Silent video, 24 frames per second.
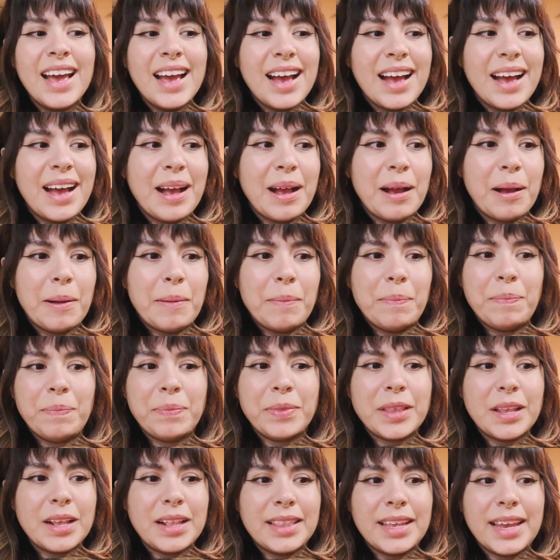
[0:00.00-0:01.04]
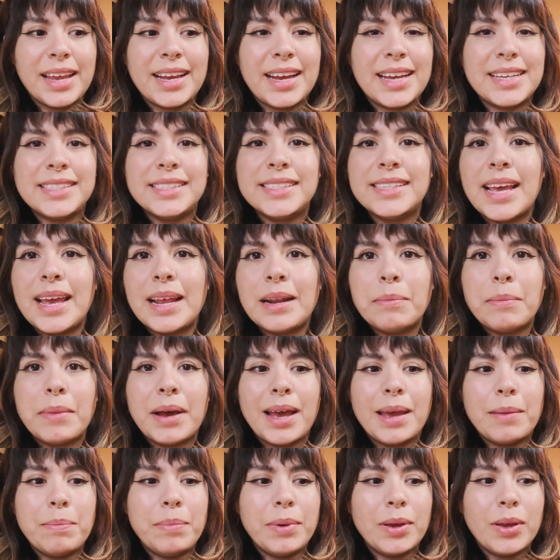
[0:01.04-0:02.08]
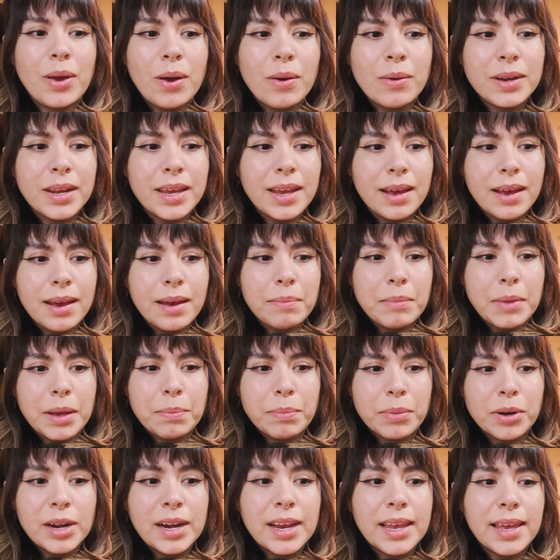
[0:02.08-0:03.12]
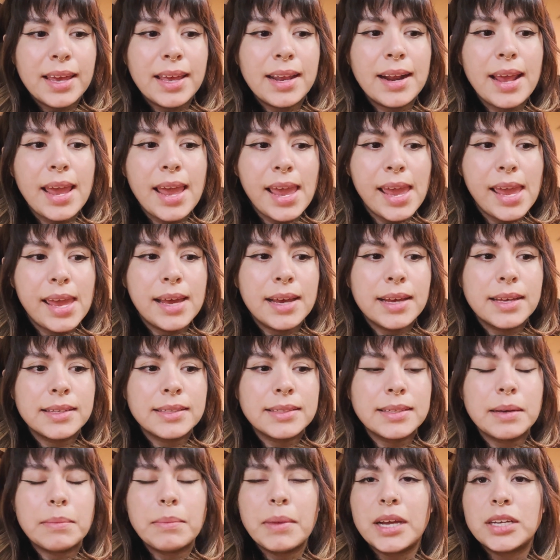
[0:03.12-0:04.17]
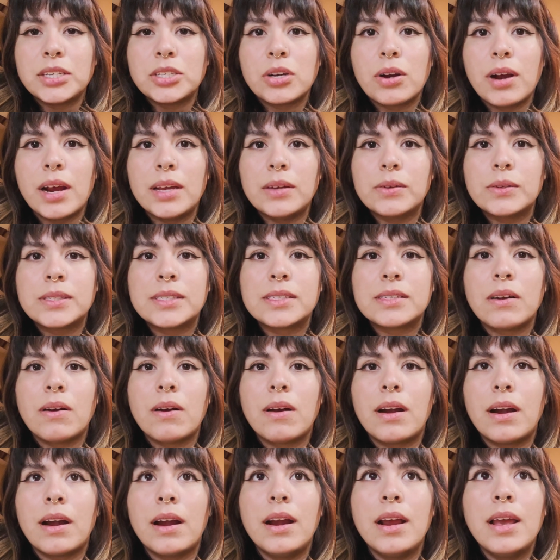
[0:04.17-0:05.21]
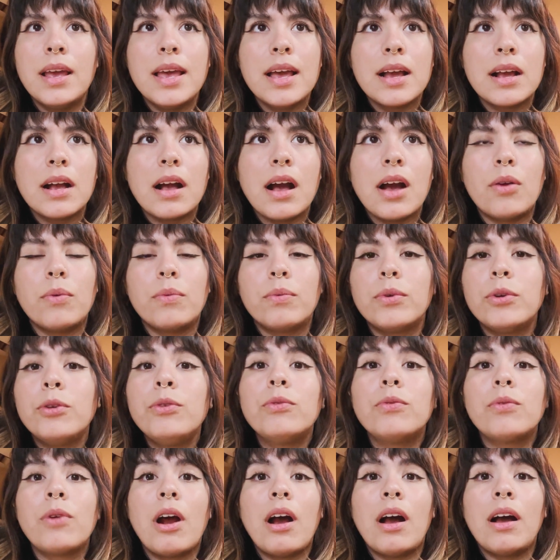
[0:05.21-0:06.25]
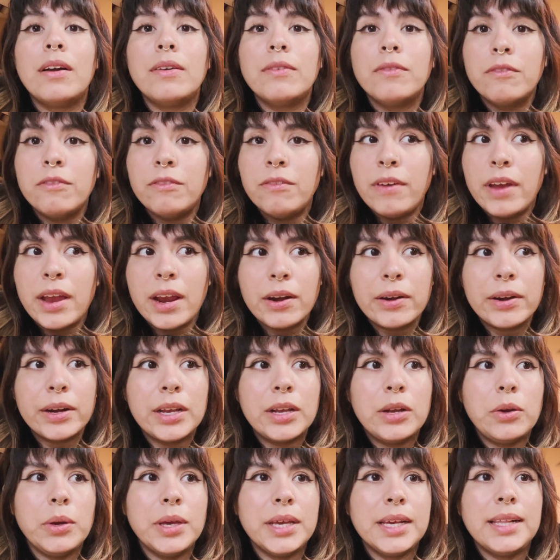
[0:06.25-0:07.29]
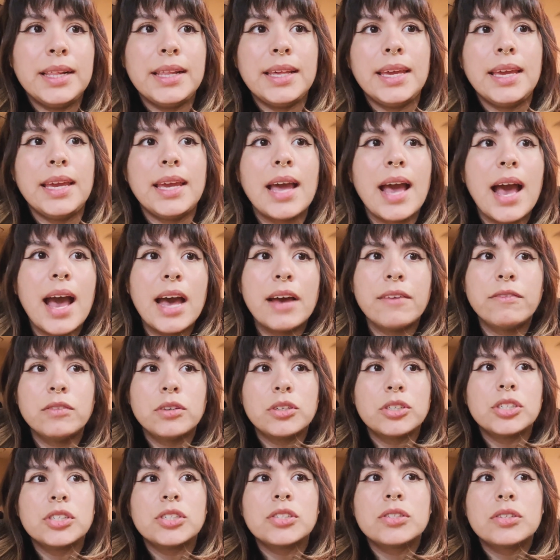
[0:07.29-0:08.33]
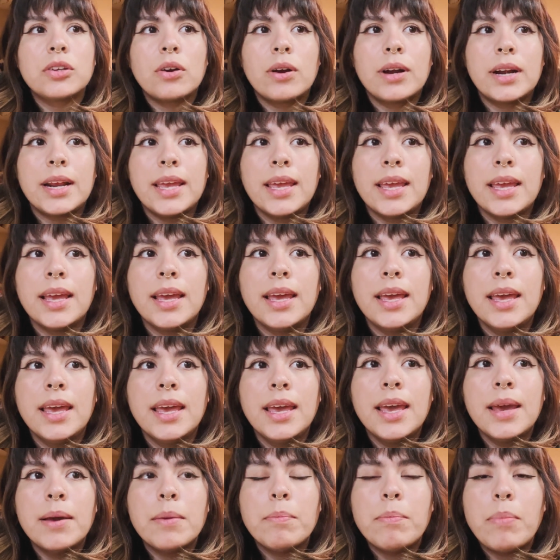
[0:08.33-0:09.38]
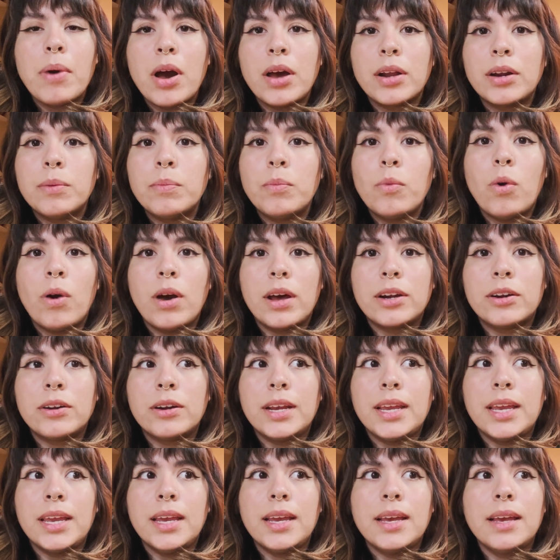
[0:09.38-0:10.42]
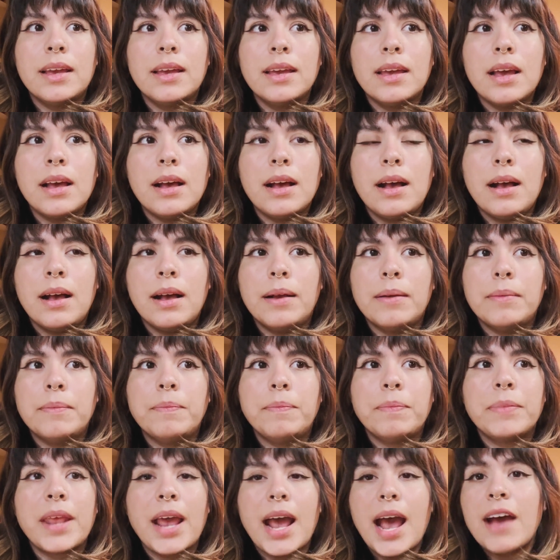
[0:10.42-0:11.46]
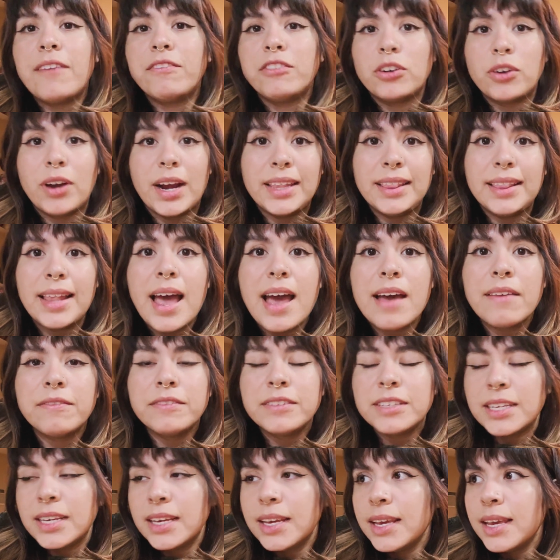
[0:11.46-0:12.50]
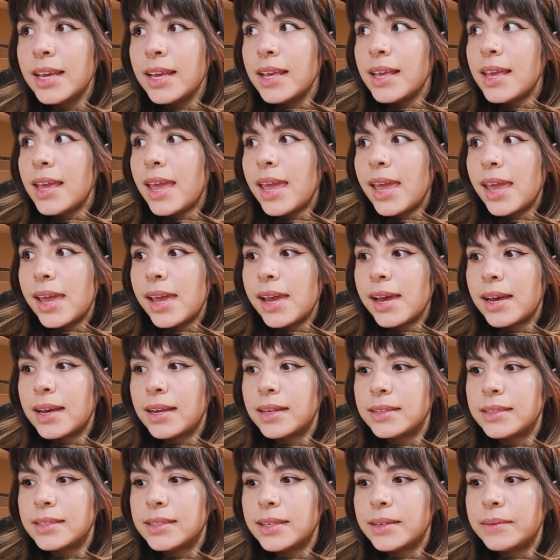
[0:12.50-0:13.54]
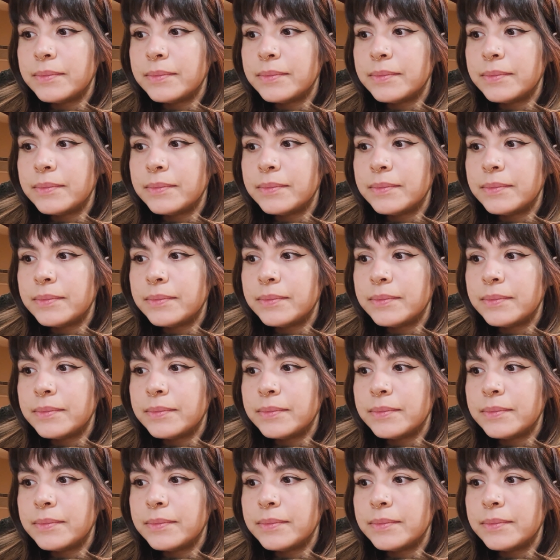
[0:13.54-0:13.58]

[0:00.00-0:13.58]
Like I said, my Begonia, my Birkin, and my Triostar got root rot very quickly after starting bottom watering after I left, and